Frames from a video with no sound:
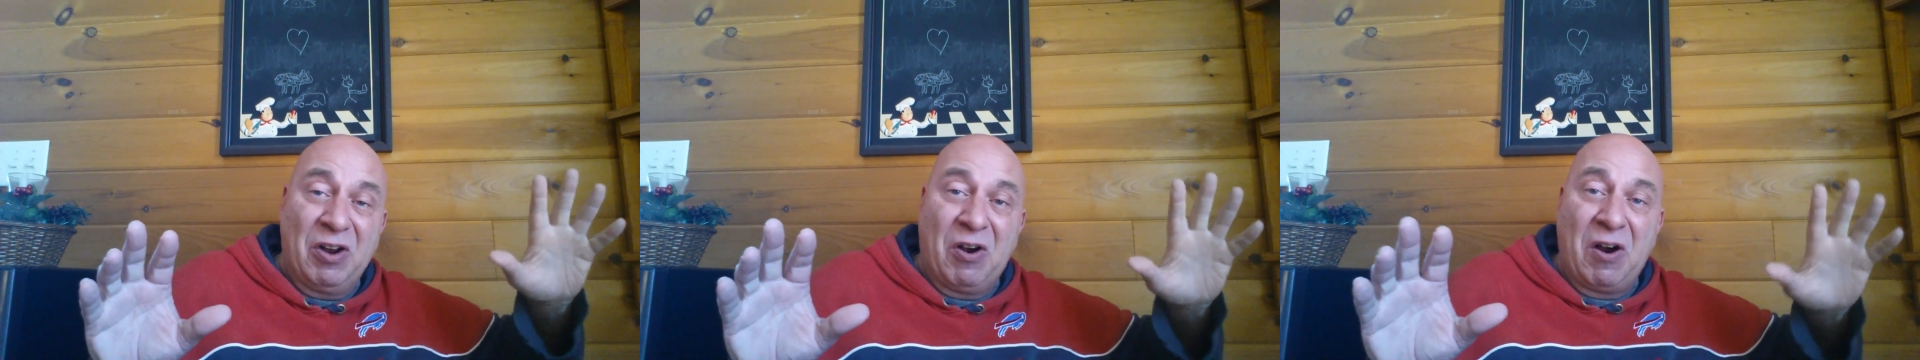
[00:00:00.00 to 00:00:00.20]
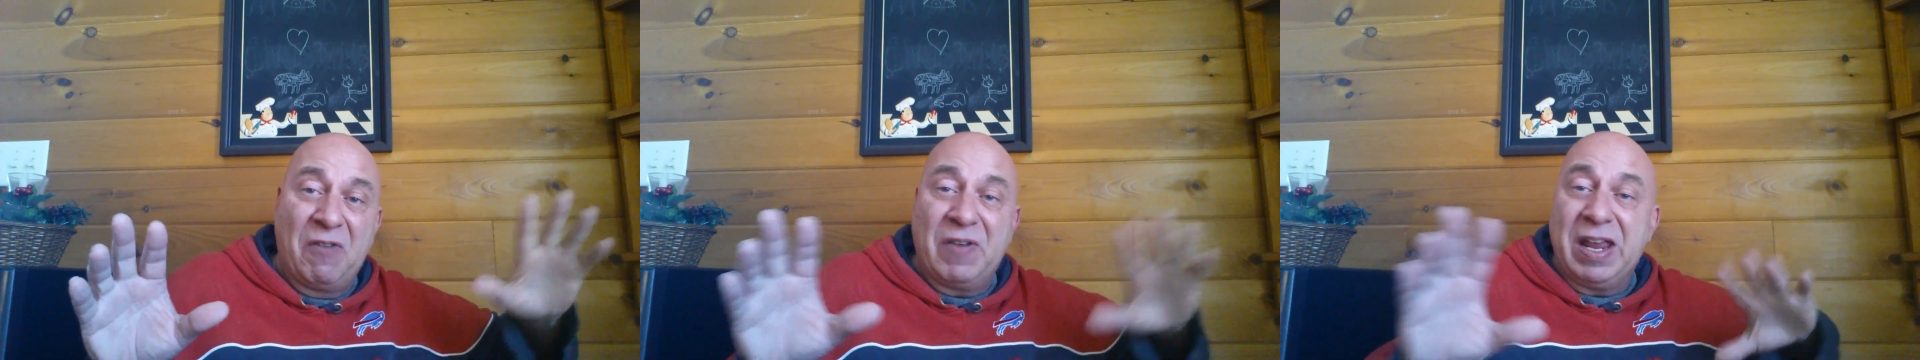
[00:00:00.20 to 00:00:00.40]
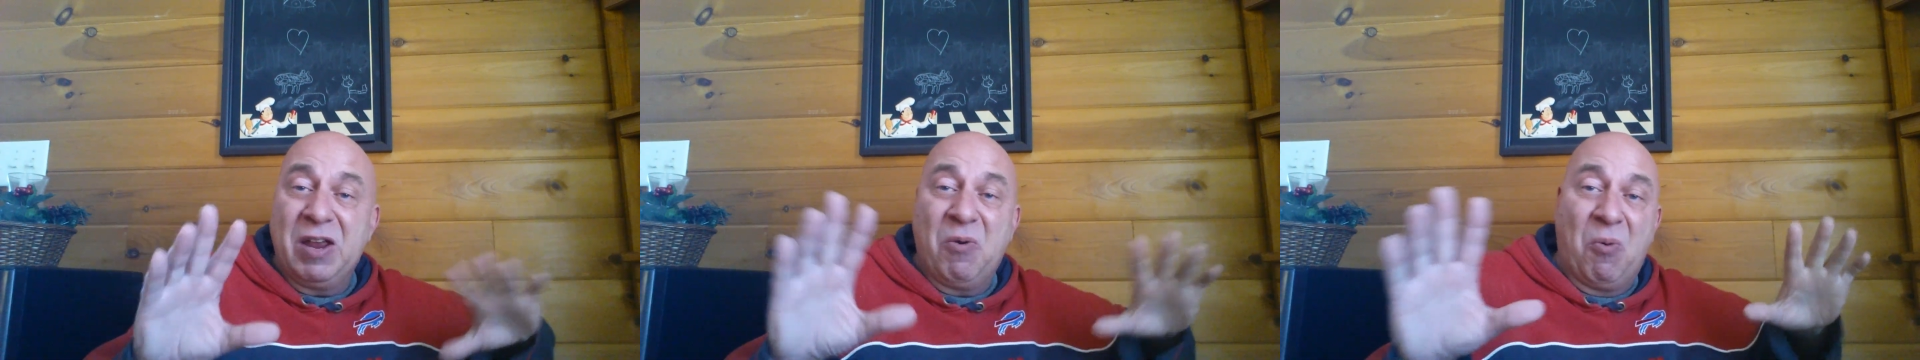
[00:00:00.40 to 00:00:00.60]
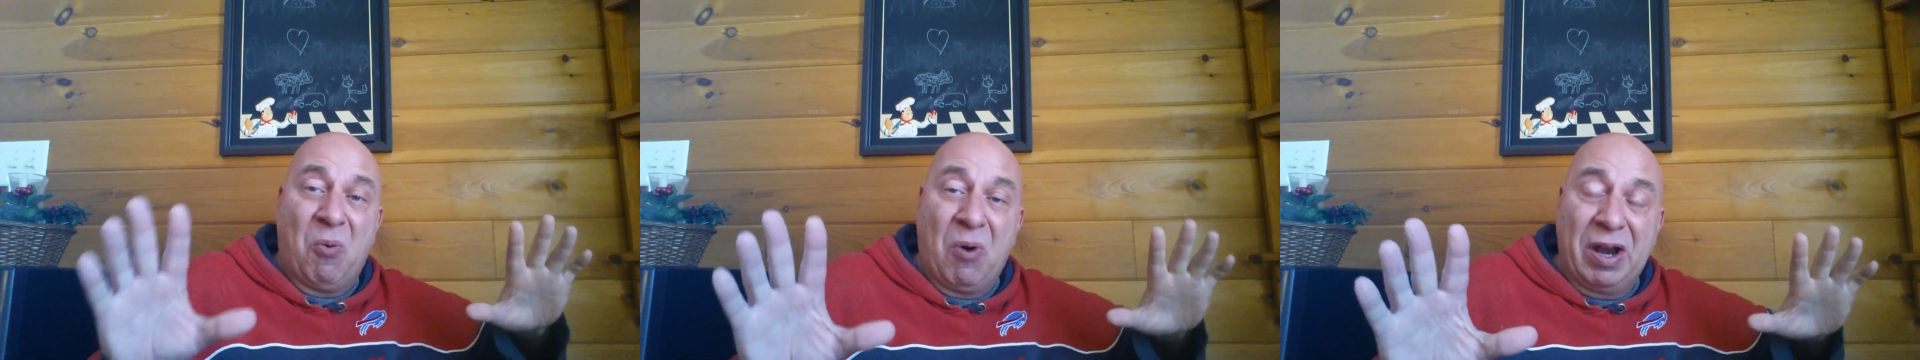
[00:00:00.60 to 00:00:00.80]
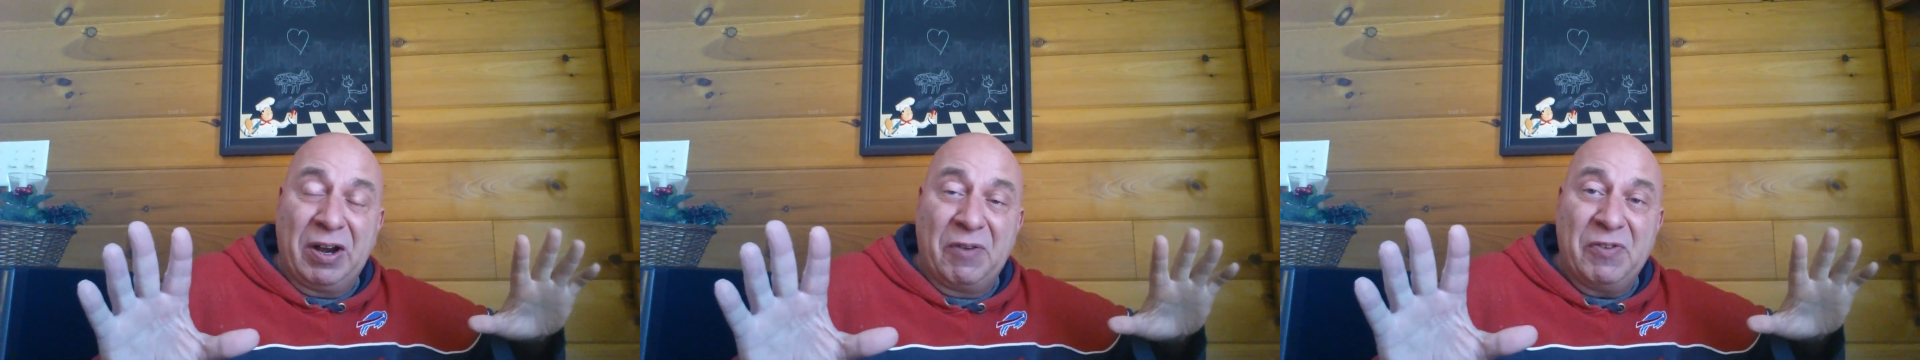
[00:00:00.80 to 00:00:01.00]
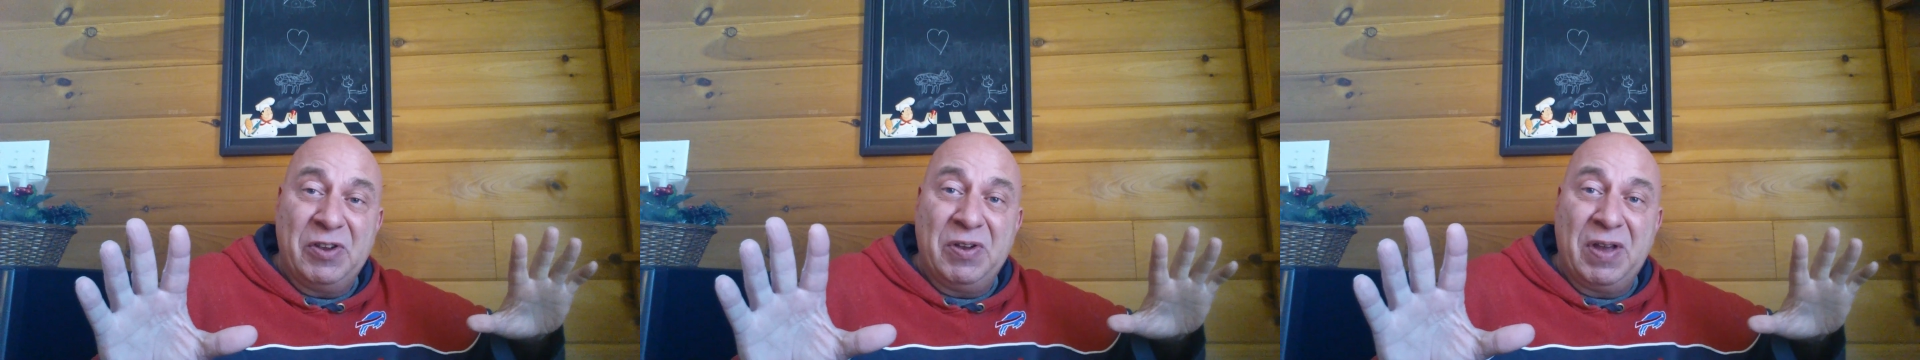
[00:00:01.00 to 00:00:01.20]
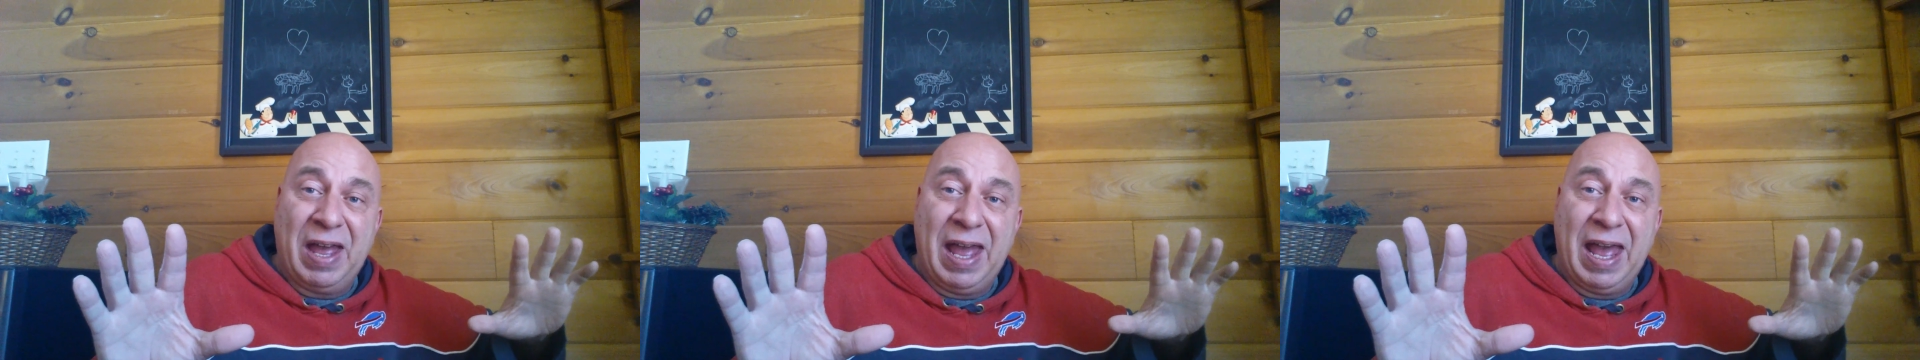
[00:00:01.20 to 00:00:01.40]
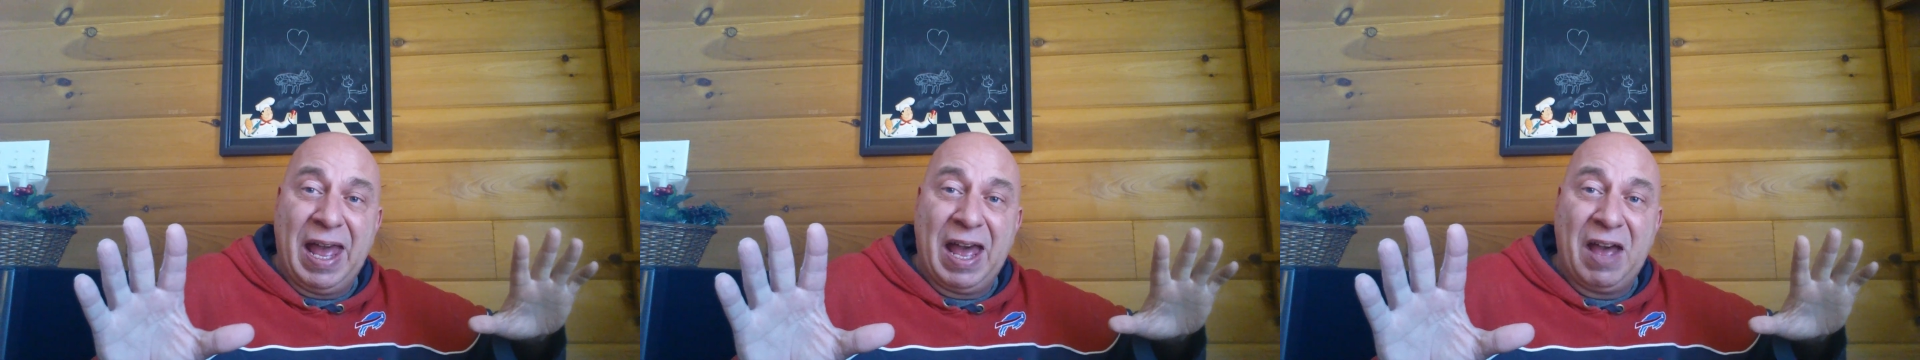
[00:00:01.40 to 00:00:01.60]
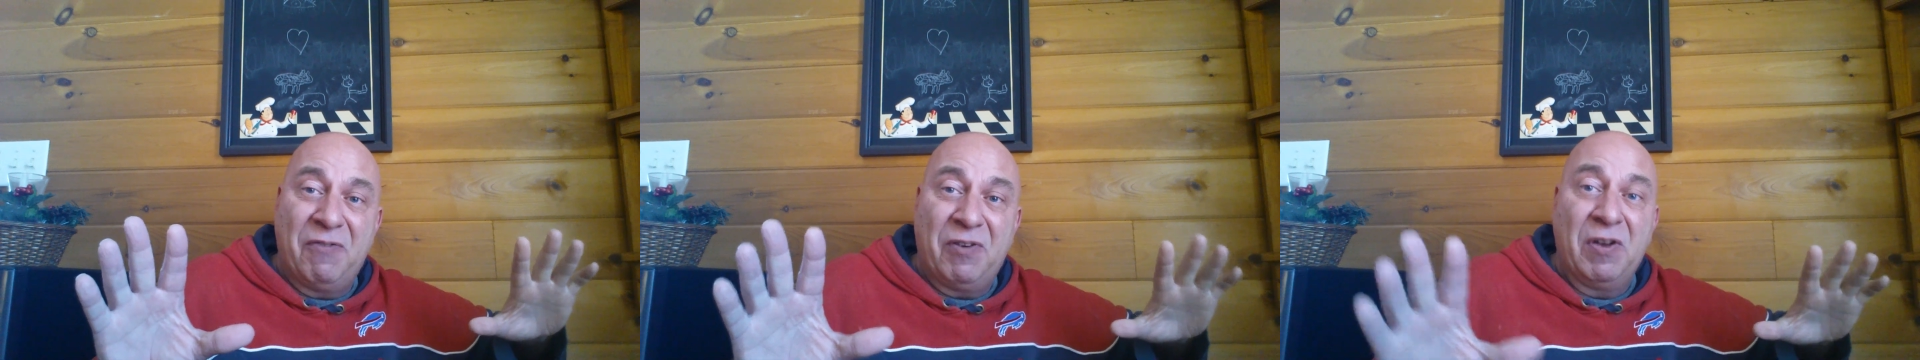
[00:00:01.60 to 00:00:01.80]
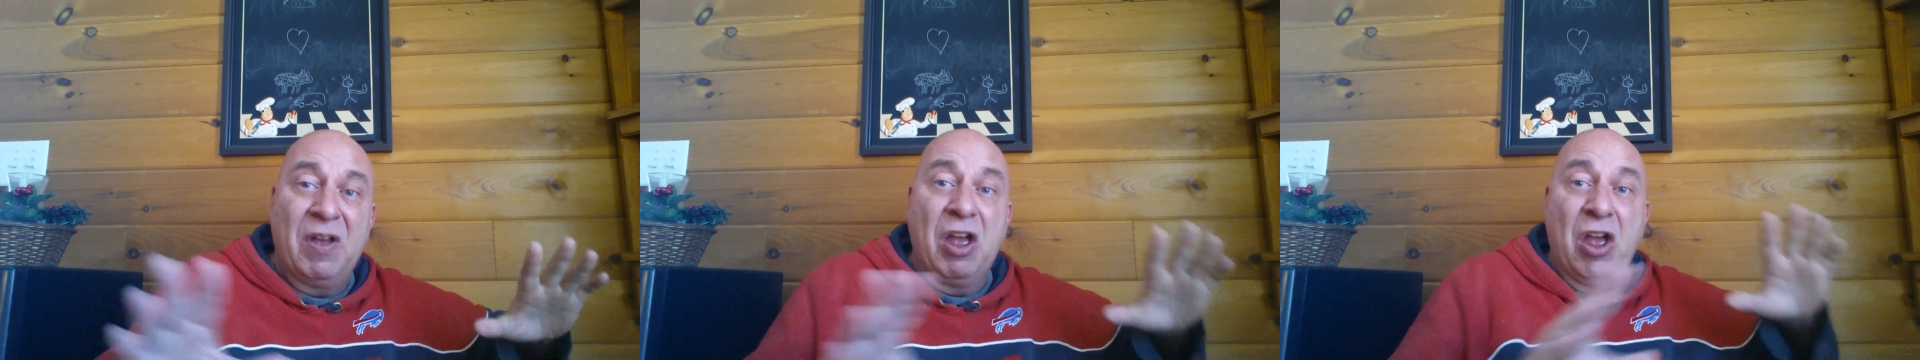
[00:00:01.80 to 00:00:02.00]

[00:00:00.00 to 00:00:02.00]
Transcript: RV, whatever you have,